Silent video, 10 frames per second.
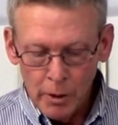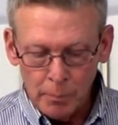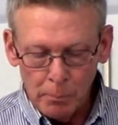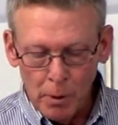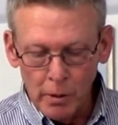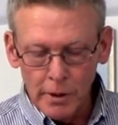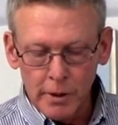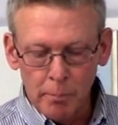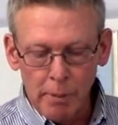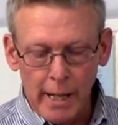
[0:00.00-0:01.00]
The
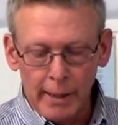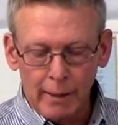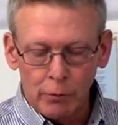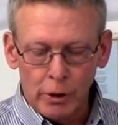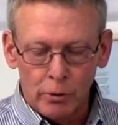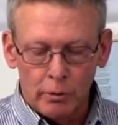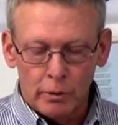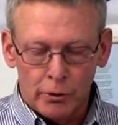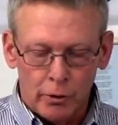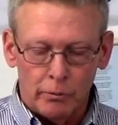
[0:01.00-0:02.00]
proponents of the ban have
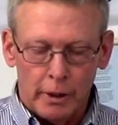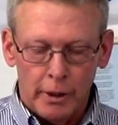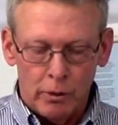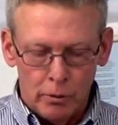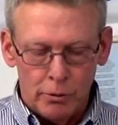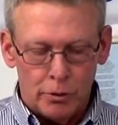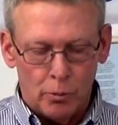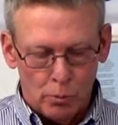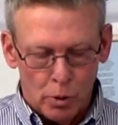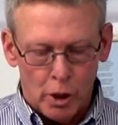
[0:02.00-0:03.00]
routinely used
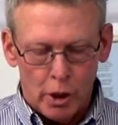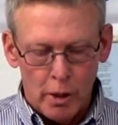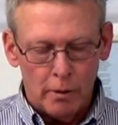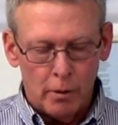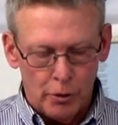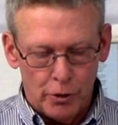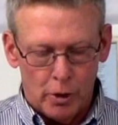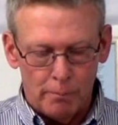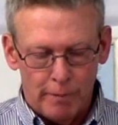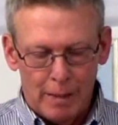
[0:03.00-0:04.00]
the word or
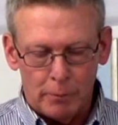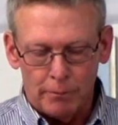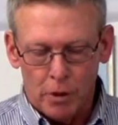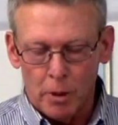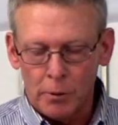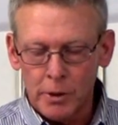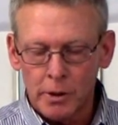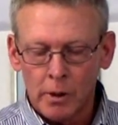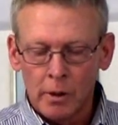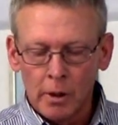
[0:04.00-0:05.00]
term family
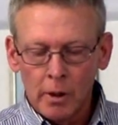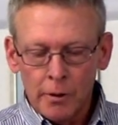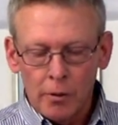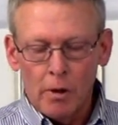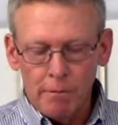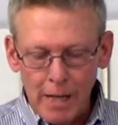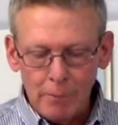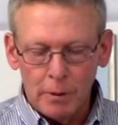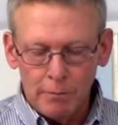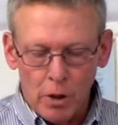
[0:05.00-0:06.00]
farmers. There are
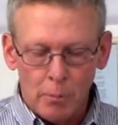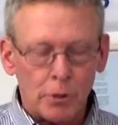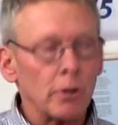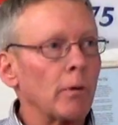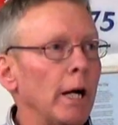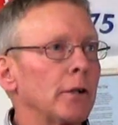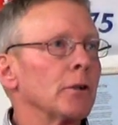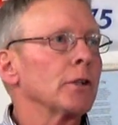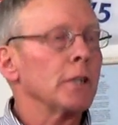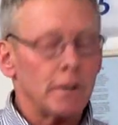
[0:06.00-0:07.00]
family farmers and
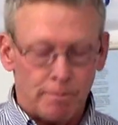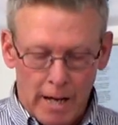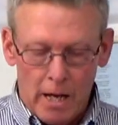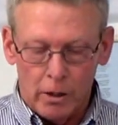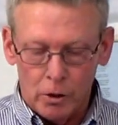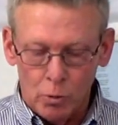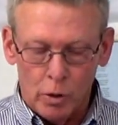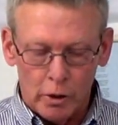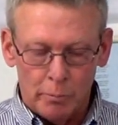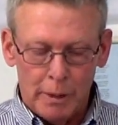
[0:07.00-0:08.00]
ranchers in this valley who
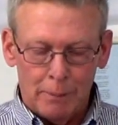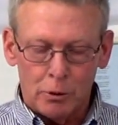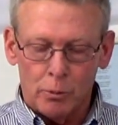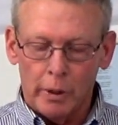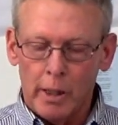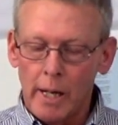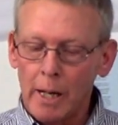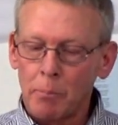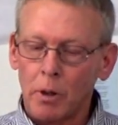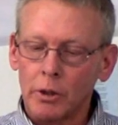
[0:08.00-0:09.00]
want to be able to
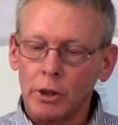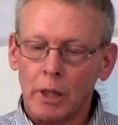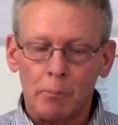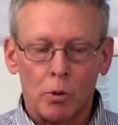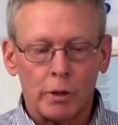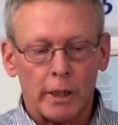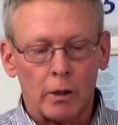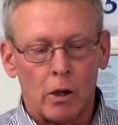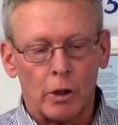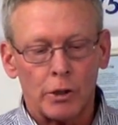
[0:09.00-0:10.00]
rely upon GMO
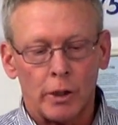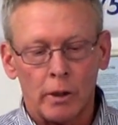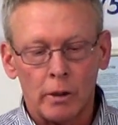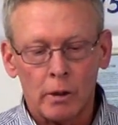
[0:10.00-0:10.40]
technology.